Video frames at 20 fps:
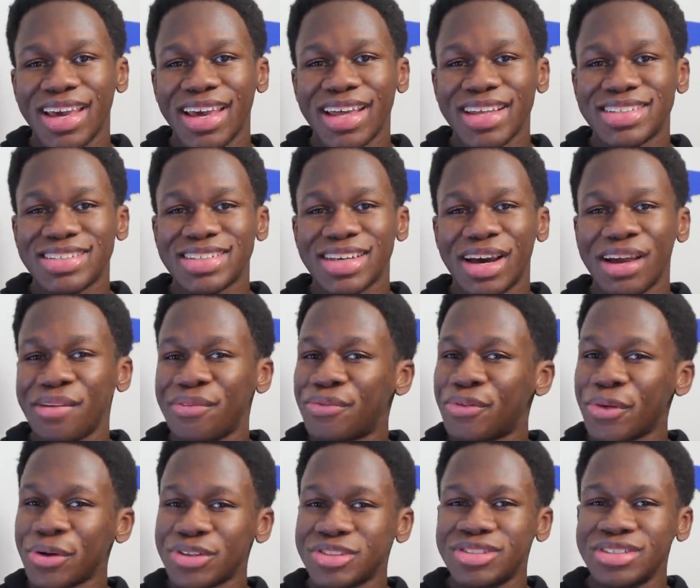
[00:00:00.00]
It's
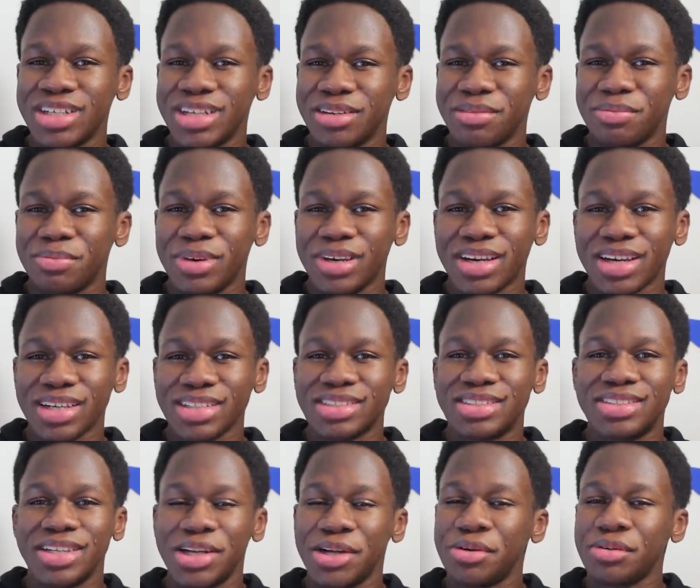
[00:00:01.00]
unfortunate because
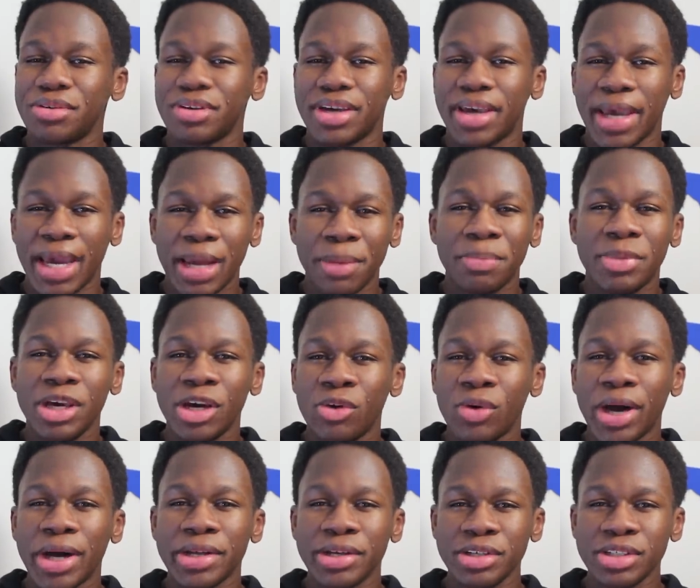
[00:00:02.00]
Ditto can be
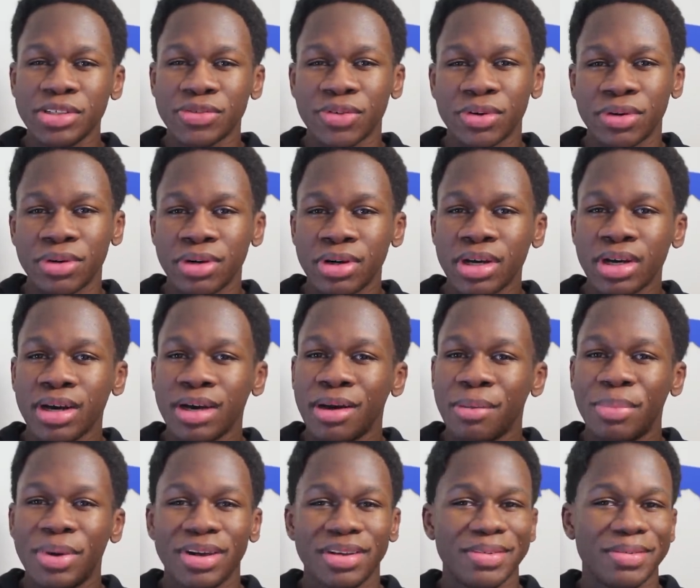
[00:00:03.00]
quite useful,
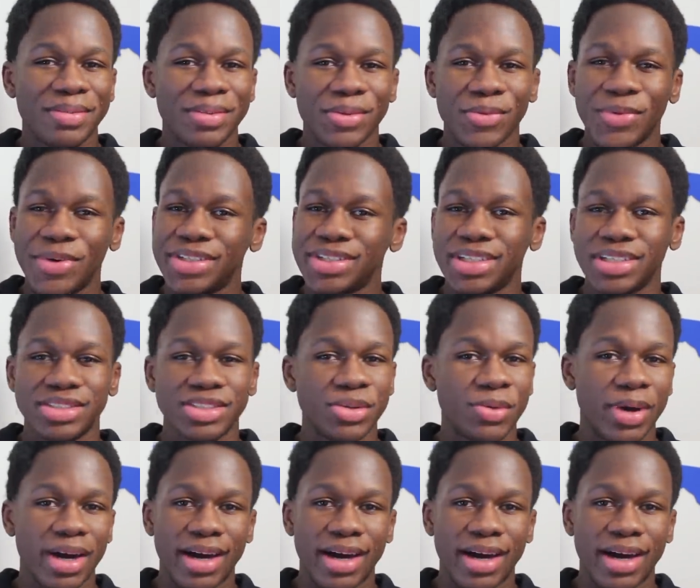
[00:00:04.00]
but the risk is too